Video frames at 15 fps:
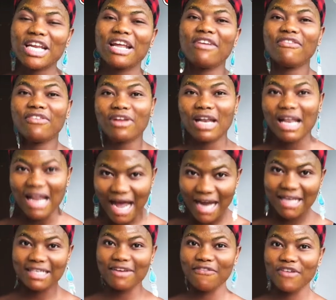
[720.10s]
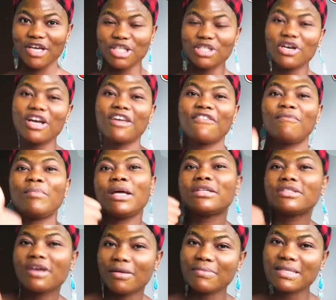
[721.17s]
If you like the video, give me a
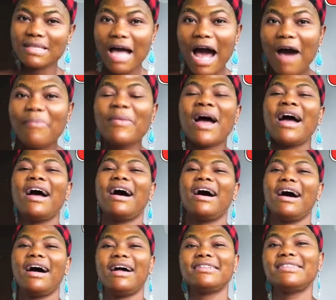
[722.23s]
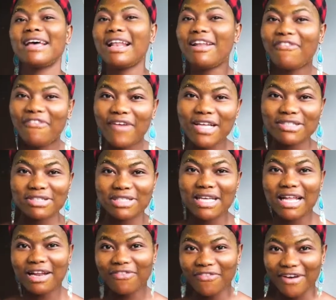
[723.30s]
thumbs up. Tell a friend to
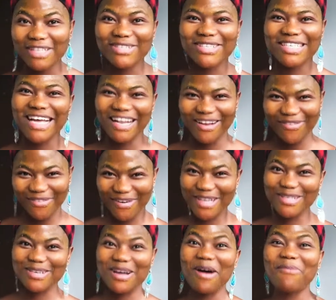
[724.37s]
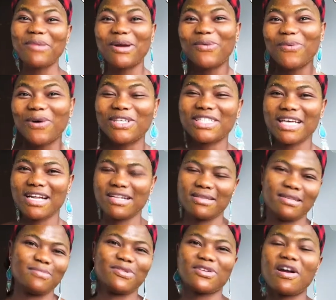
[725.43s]
tell a friend to tell a friend to come and watch and
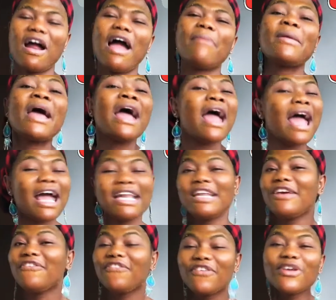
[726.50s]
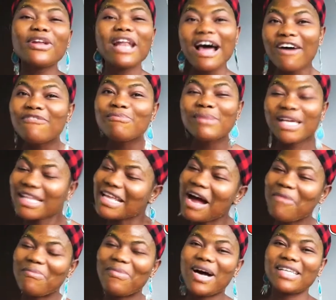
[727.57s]
subscribe. And if you love me
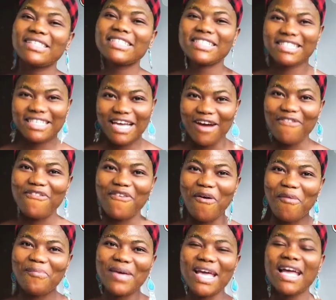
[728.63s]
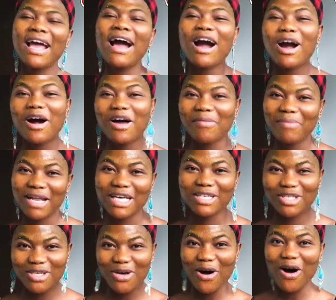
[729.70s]
that much, share for me. God bless
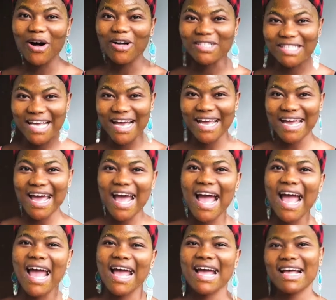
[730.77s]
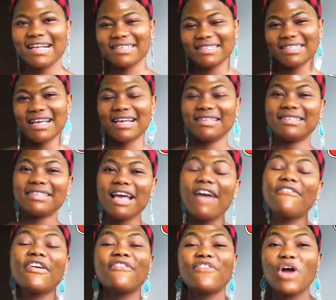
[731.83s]
you all. Take care and stay safe.
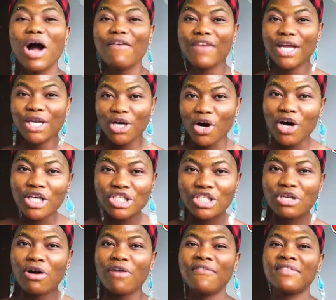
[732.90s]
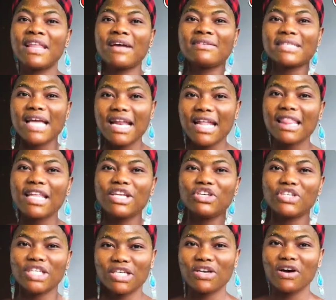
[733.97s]
If you have any question or if there's anything you
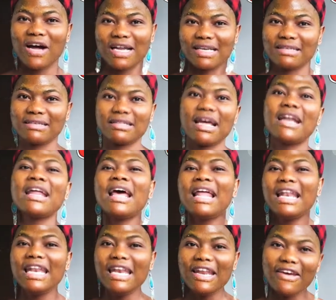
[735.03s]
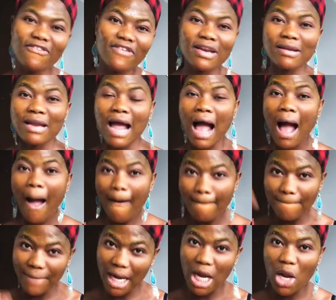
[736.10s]
did not understand, leave it
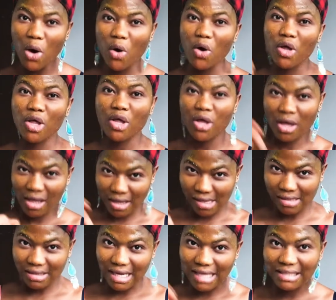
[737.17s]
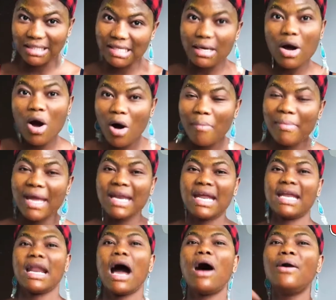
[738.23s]
below under the comment
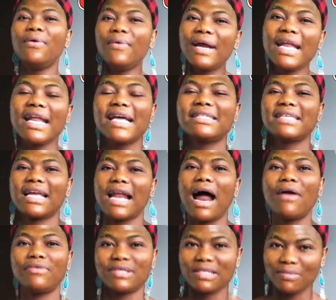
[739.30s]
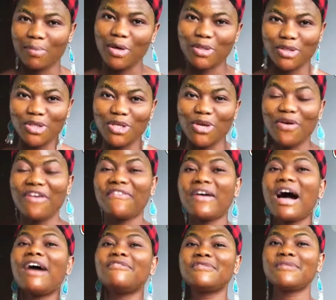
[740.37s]
and I'll read it and I'll respond to you. If I
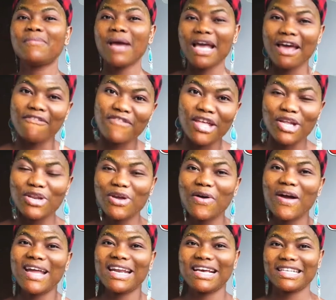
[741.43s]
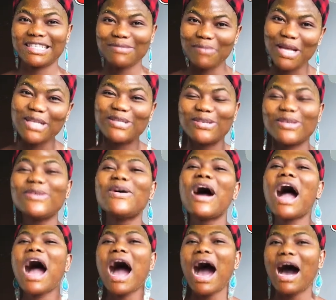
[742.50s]
have to make a video and explain to you,
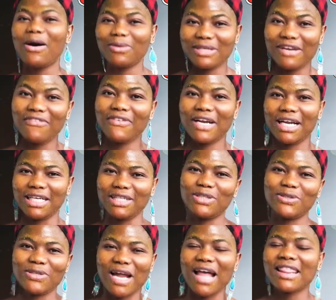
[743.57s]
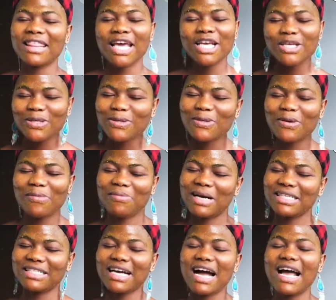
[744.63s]
I will definitely do that. Thank you so
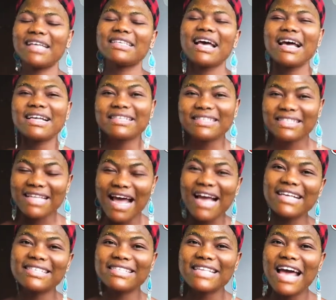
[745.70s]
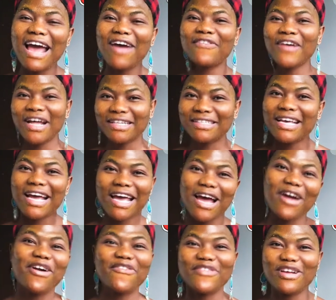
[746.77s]
much, guys. Stay safe. Take care
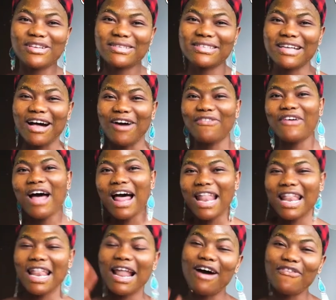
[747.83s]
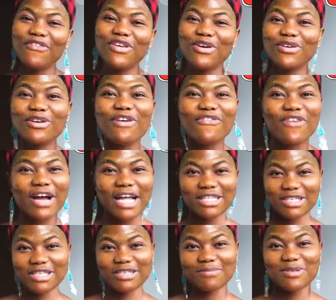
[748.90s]
of yourself. Love you. Don't forget to
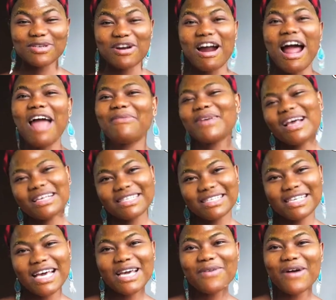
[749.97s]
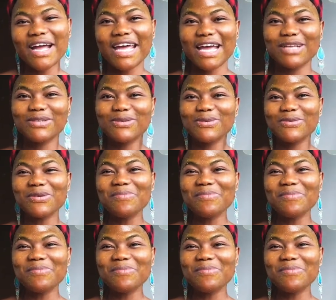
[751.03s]
subscribe. See you again soon.